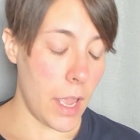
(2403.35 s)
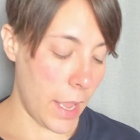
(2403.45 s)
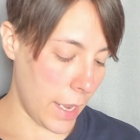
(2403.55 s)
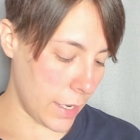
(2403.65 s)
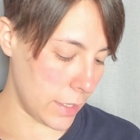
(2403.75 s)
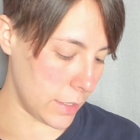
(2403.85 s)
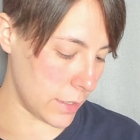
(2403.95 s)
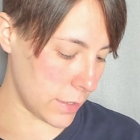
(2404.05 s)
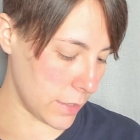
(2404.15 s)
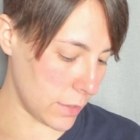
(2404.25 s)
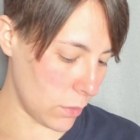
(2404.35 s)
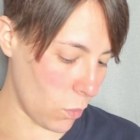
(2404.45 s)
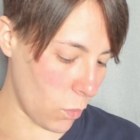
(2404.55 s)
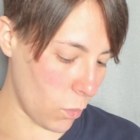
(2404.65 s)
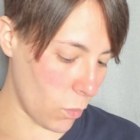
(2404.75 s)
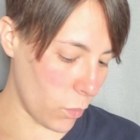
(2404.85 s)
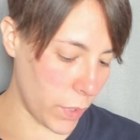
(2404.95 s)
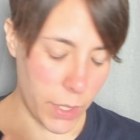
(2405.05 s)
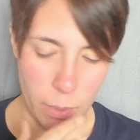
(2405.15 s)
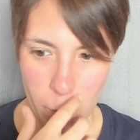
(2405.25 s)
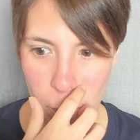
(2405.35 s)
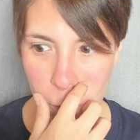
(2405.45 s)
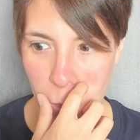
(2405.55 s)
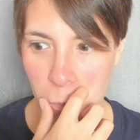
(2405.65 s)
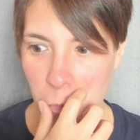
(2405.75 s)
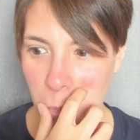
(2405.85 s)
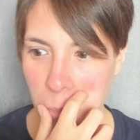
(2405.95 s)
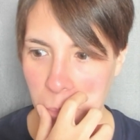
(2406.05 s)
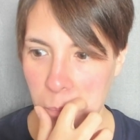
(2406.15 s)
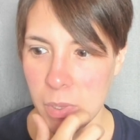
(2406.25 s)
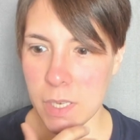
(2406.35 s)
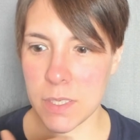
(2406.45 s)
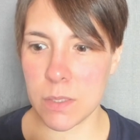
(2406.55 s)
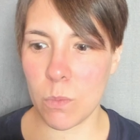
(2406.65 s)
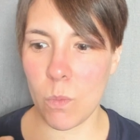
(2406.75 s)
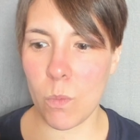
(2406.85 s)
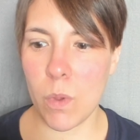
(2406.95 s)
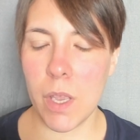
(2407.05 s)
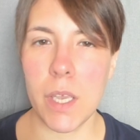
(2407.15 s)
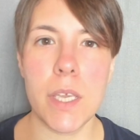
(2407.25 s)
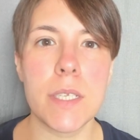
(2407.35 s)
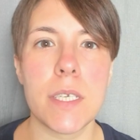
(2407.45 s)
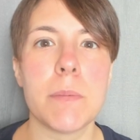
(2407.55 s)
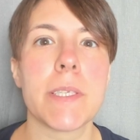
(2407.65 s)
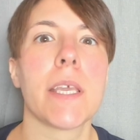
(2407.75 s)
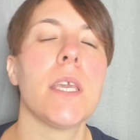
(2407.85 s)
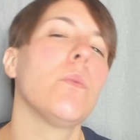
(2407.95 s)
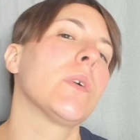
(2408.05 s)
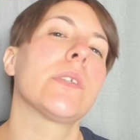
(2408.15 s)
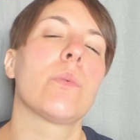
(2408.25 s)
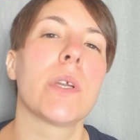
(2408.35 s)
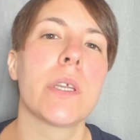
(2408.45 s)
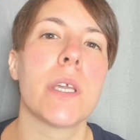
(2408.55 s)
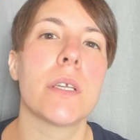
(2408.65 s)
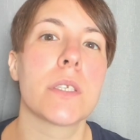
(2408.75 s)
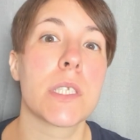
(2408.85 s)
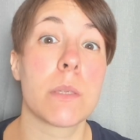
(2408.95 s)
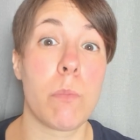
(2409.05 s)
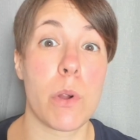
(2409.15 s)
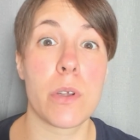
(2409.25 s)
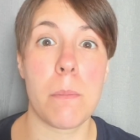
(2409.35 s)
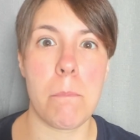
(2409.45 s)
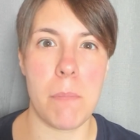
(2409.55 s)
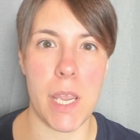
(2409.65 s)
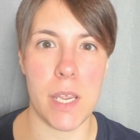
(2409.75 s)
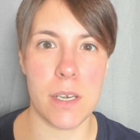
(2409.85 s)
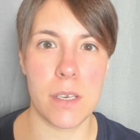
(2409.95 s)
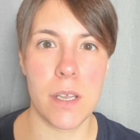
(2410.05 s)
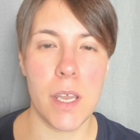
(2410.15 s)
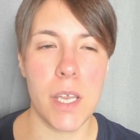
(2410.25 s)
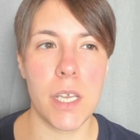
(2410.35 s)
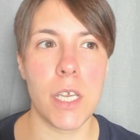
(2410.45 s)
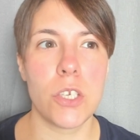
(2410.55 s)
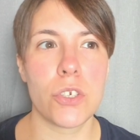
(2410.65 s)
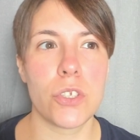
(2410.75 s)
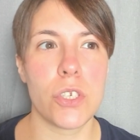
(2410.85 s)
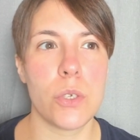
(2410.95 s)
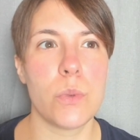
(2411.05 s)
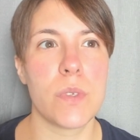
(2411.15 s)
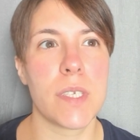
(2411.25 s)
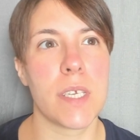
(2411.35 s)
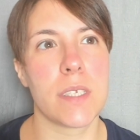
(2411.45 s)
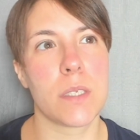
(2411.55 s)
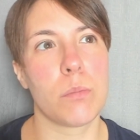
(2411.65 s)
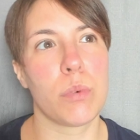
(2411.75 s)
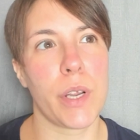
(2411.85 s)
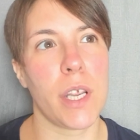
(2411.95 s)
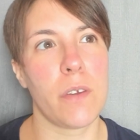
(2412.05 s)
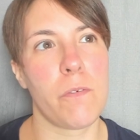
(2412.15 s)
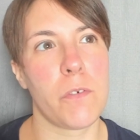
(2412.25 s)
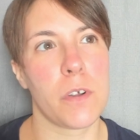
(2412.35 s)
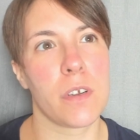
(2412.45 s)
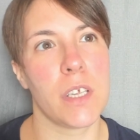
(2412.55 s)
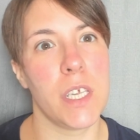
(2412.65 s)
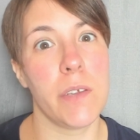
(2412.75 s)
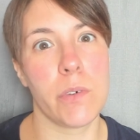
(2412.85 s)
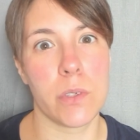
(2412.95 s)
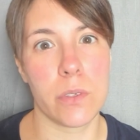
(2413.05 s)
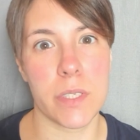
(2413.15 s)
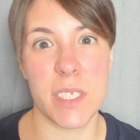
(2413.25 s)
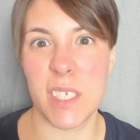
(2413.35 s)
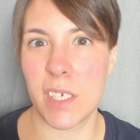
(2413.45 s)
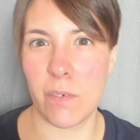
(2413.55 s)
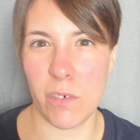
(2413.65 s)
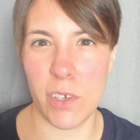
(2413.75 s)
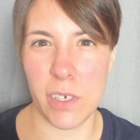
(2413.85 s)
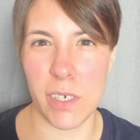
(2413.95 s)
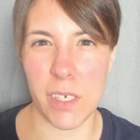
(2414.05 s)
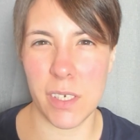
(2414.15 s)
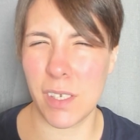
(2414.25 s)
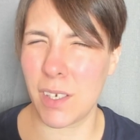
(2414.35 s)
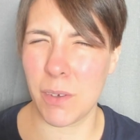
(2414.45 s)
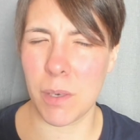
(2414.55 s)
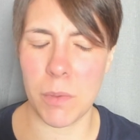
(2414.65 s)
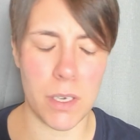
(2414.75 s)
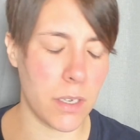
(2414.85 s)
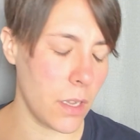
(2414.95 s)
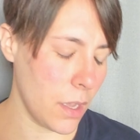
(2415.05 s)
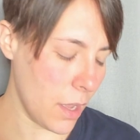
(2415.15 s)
And, you know, because he seems like he was a really smart man. He just used his brain for evil instead of good, you know what I mean?